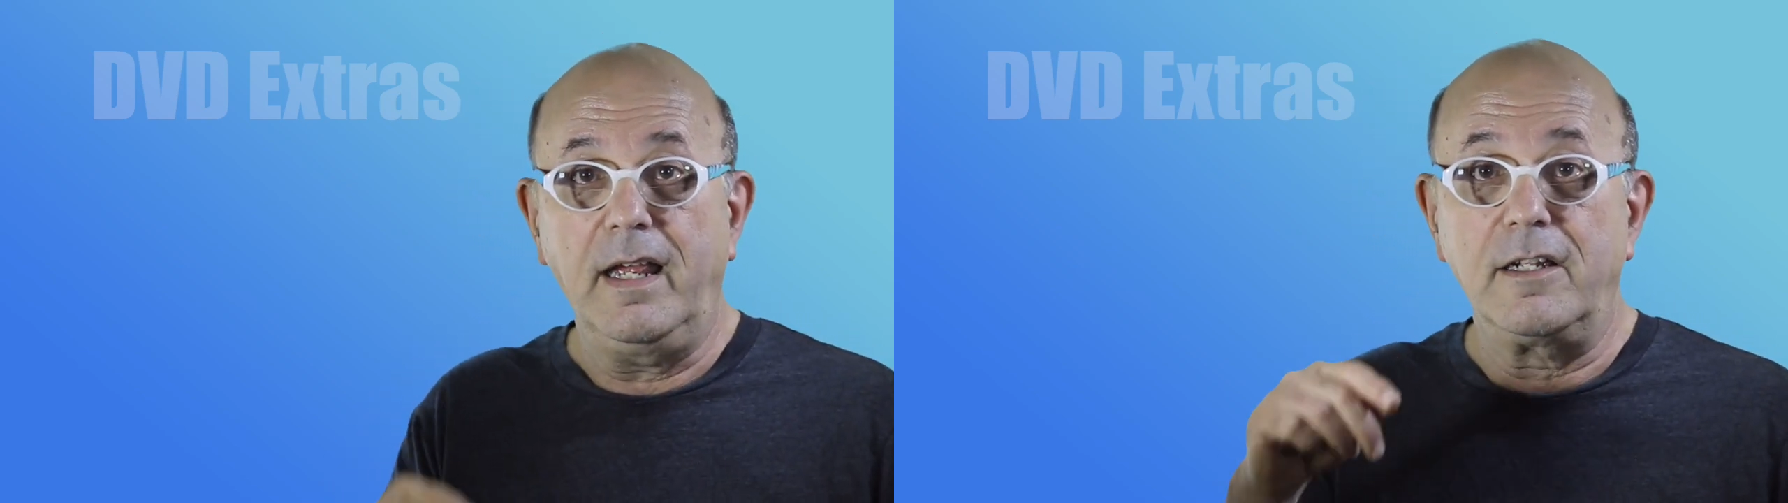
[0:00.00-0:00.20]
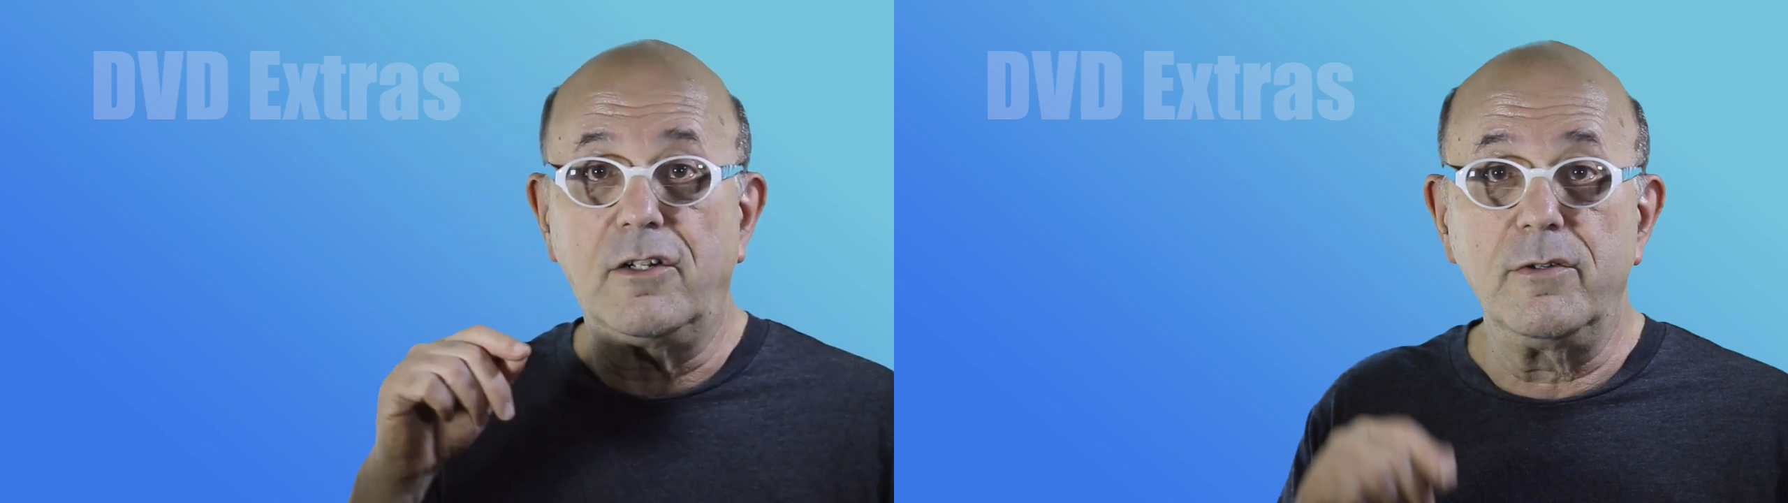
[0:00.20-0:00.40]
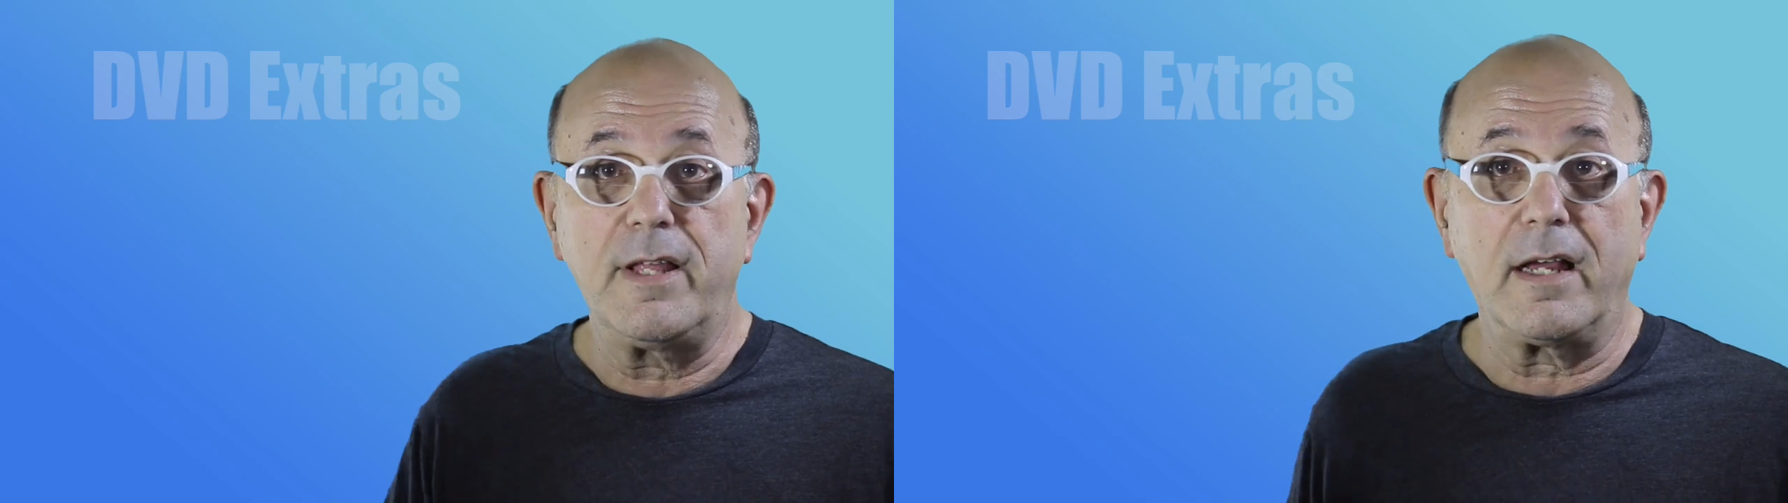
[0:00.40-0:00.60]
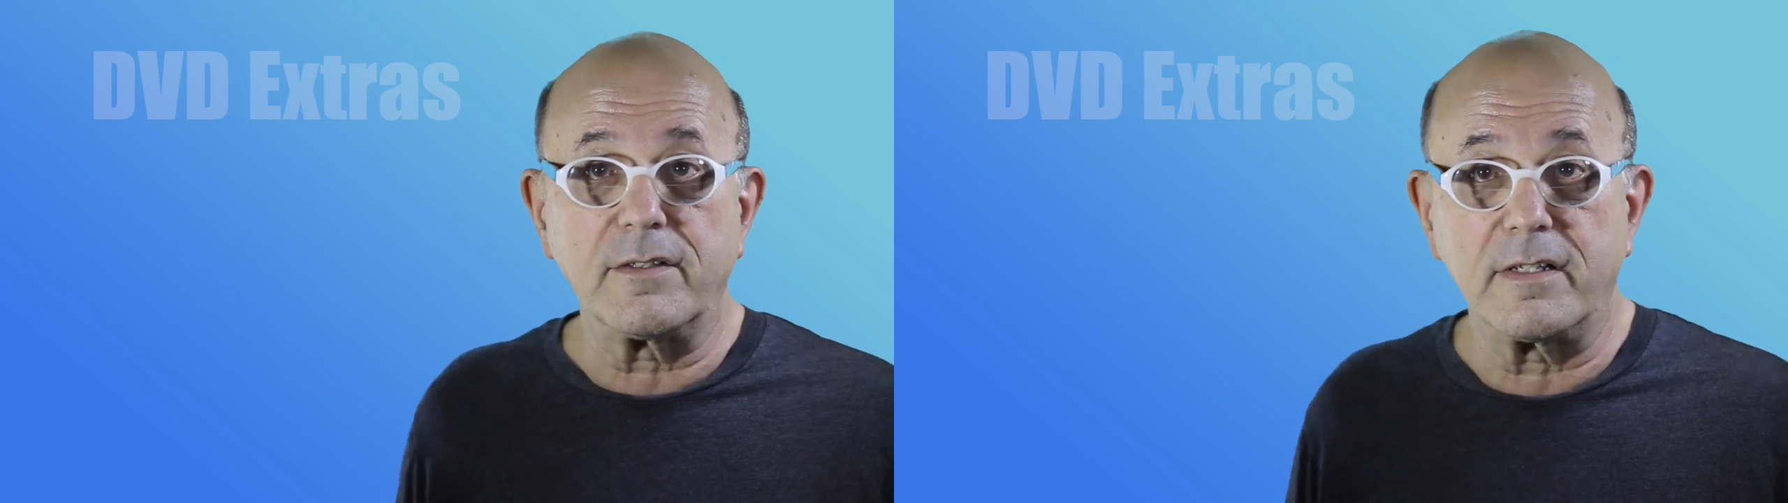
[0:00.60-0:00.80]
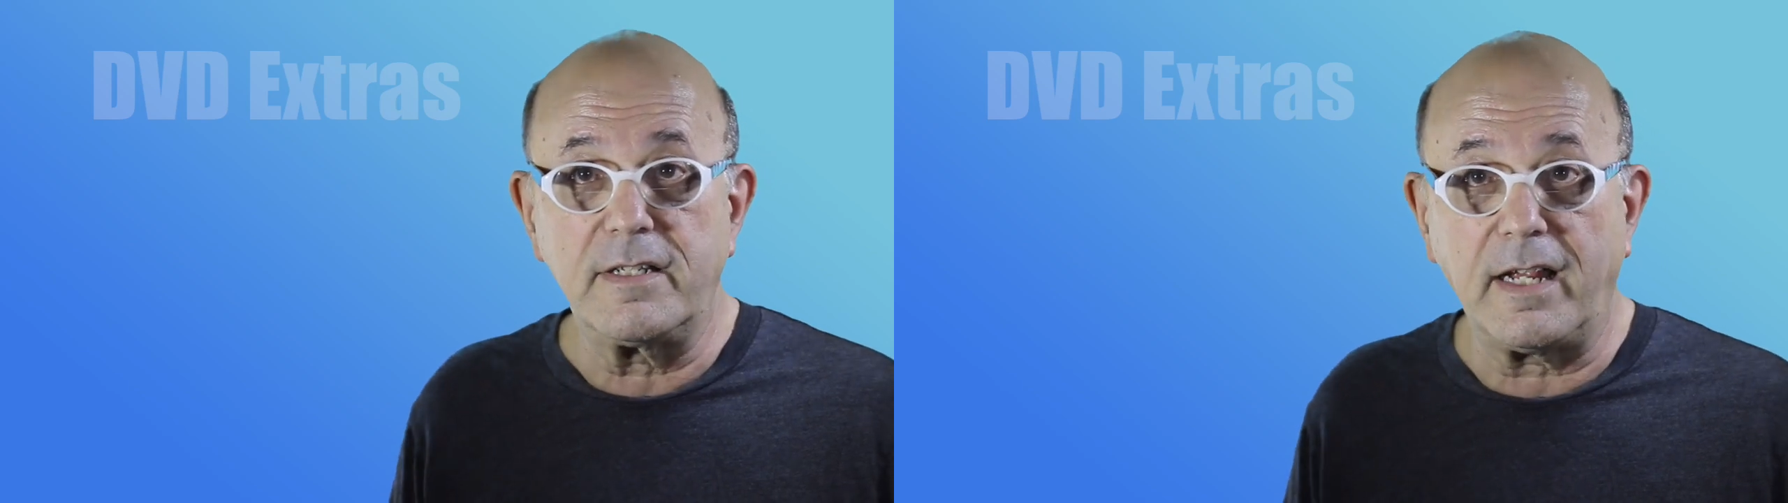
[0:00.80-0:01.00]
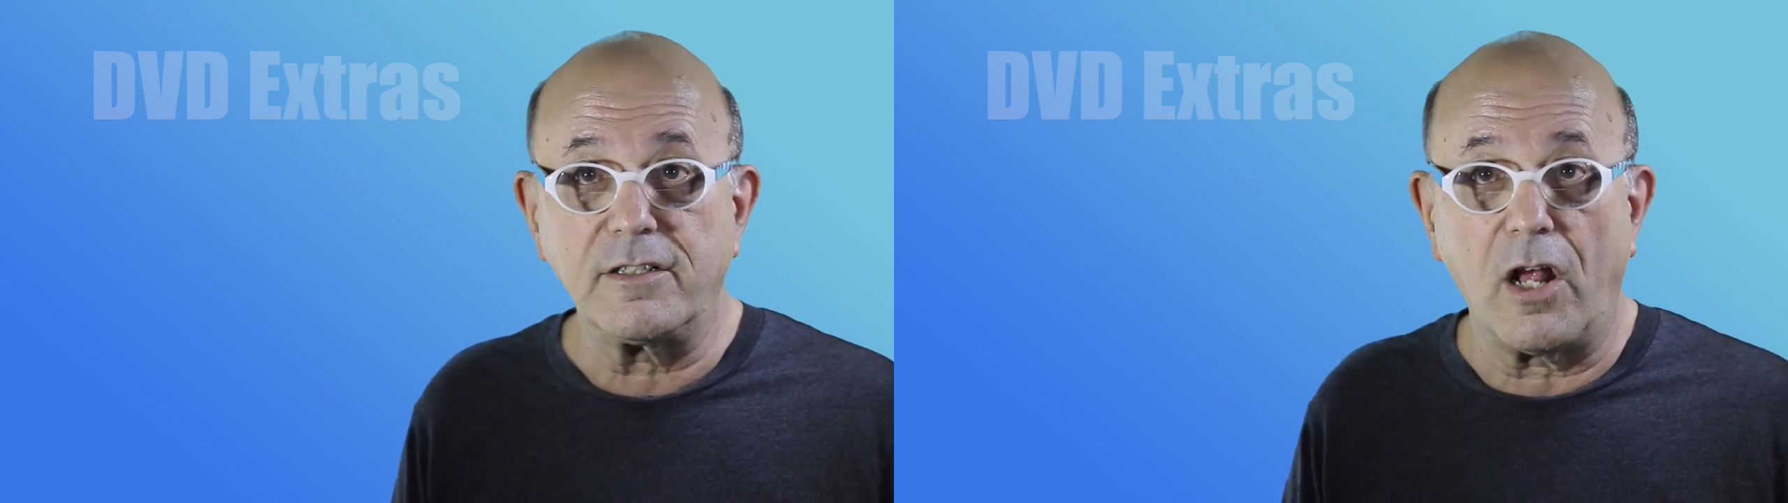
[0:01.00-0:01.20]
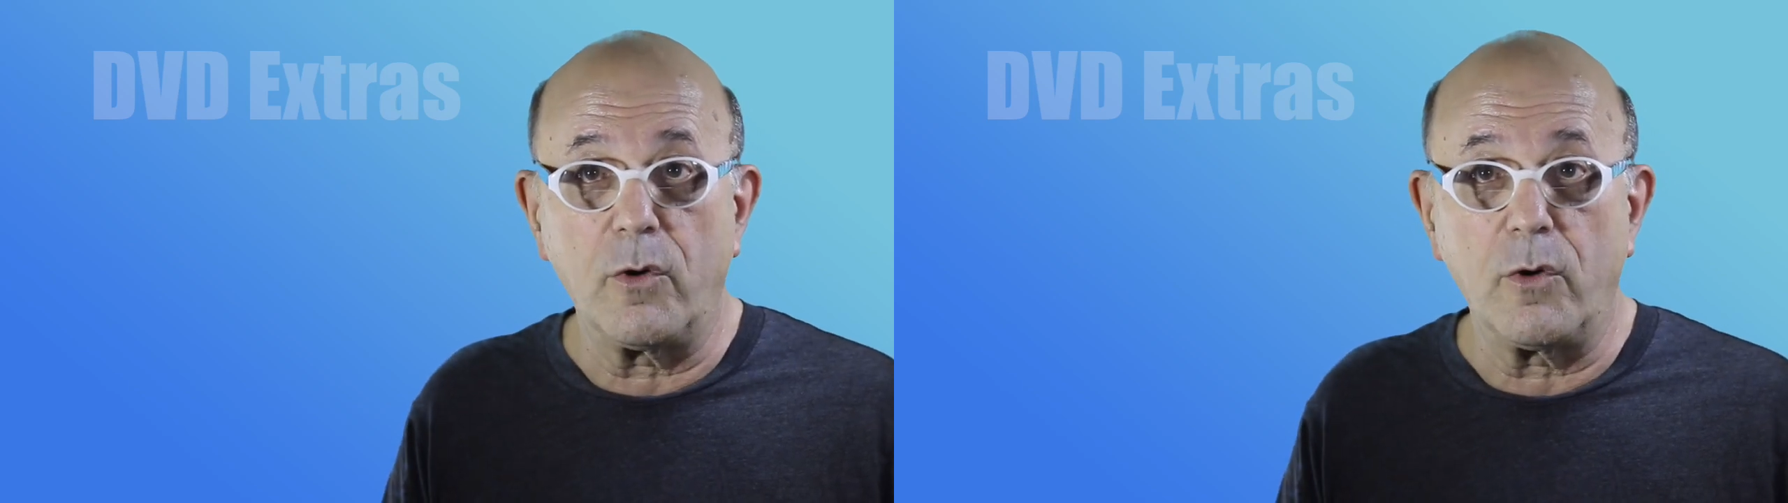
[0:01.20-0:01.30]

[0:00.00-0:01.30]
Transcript: in two thousand six,